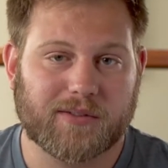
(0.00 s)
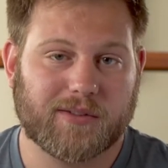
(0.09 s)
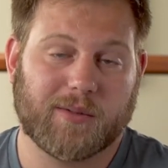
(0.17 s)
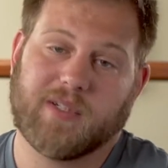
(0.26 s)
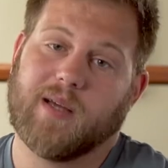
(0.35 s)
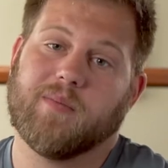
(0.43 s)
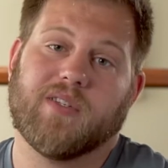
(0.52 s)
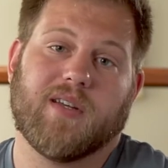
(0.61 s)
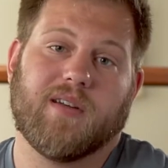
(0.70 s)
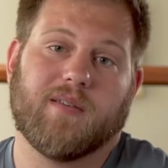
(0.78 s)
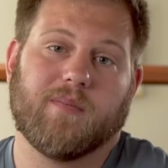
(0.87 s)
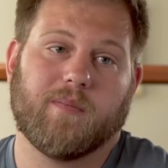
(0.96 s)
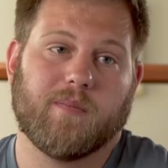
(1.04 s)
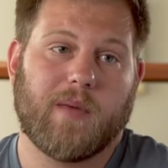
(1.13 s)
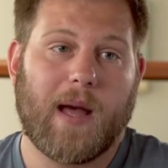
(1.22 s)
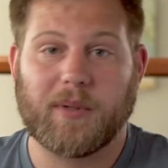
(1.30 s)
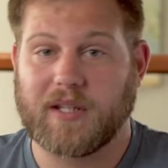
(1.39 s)
Sometimes an
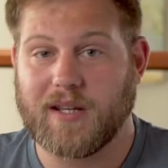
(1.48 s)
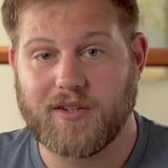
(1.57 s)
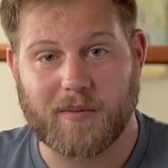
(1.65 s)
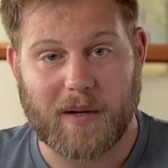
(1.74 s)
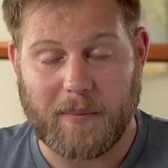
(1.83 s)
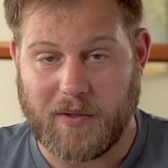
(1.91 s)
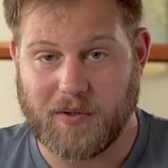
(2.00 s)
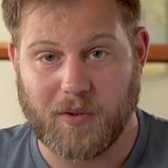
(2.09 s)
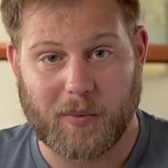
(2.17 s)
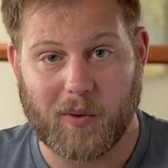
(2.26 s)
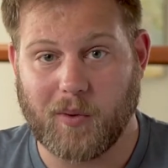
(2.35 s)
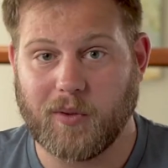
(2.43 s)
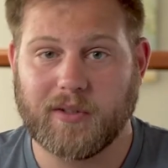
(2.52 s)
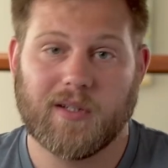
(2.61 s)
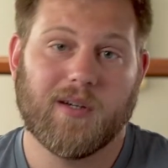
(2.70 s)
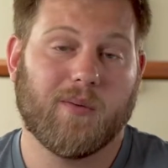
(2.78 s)
application might be super old,